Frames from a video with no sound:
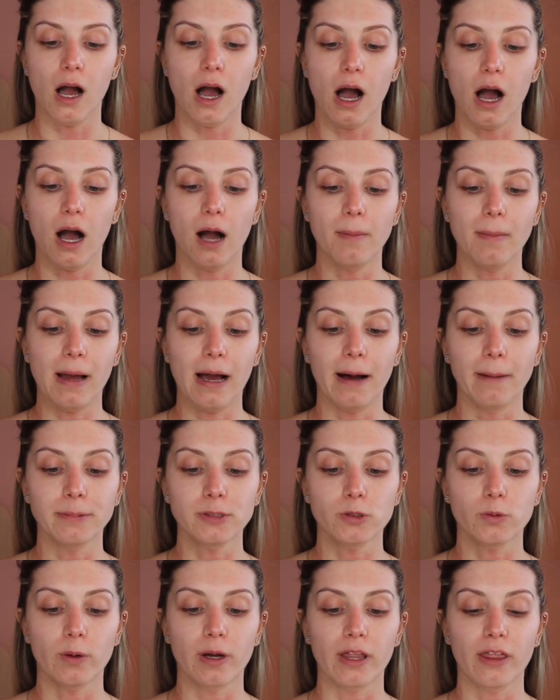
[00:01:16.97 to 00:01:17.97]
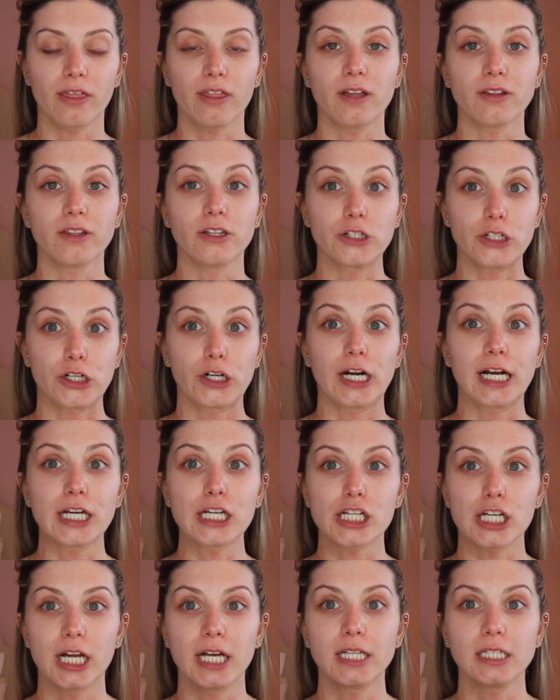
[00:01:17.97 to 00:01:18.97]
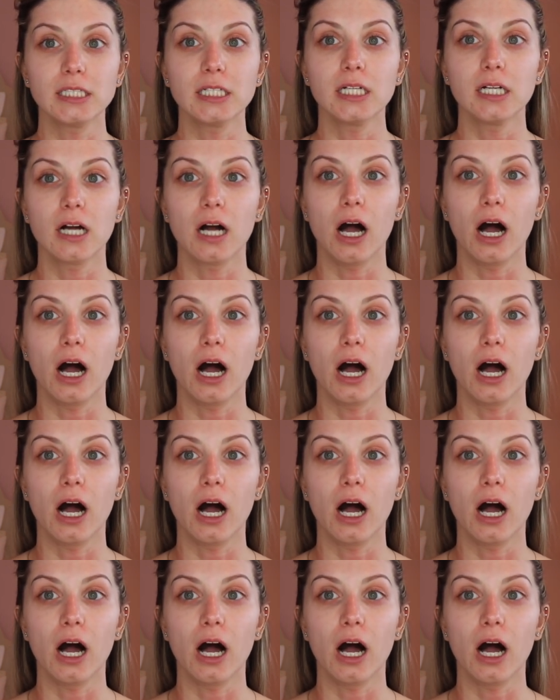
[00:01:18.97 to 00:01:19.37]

helps with the duration